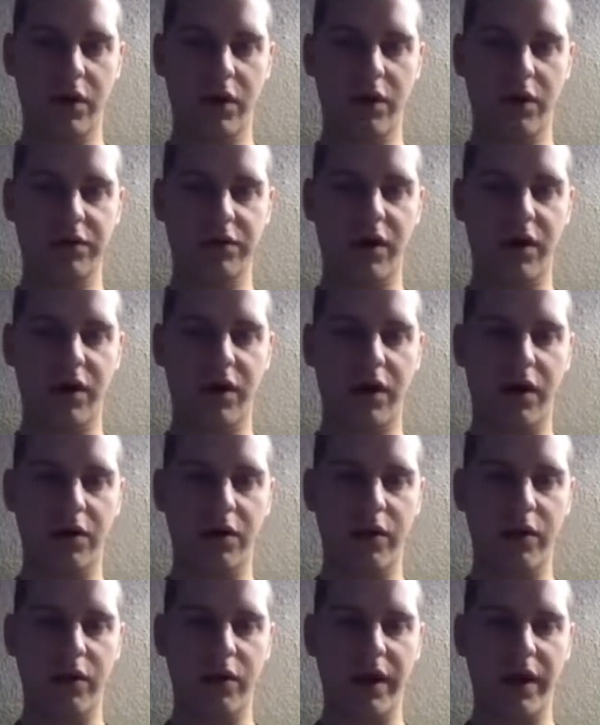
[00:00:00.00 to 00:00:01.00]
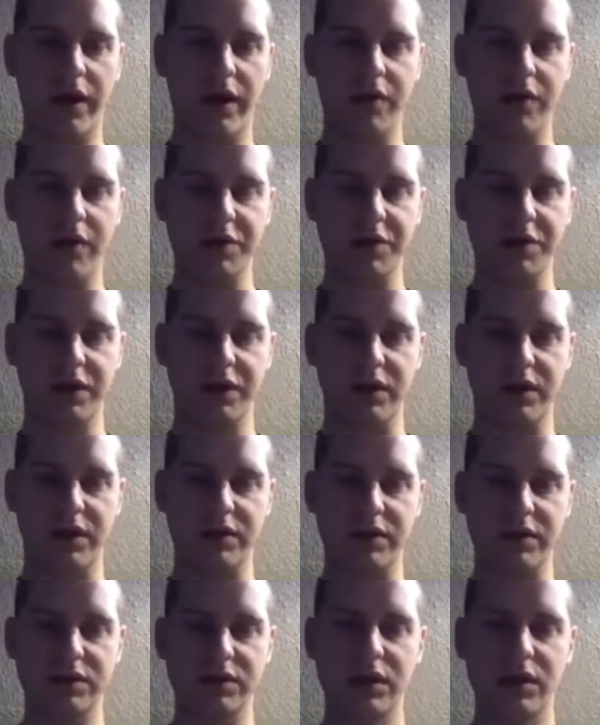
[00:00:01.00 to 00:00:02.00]
how far away an object
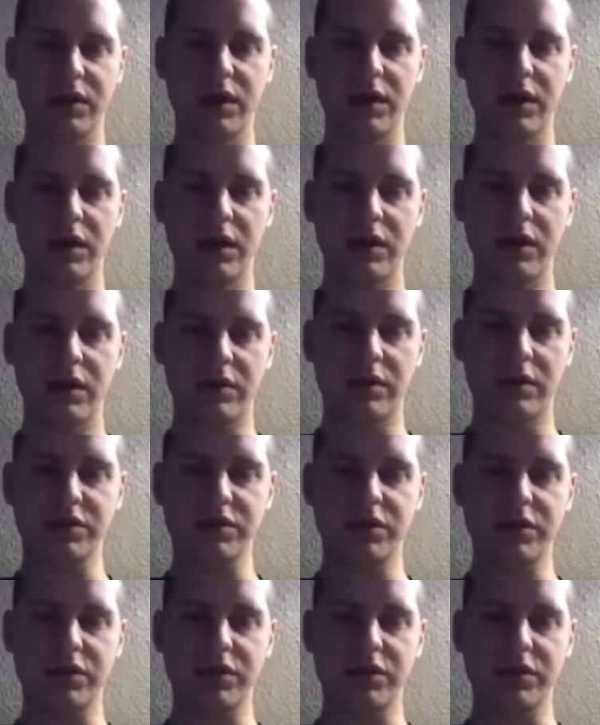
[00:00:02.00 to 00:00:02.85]
is. The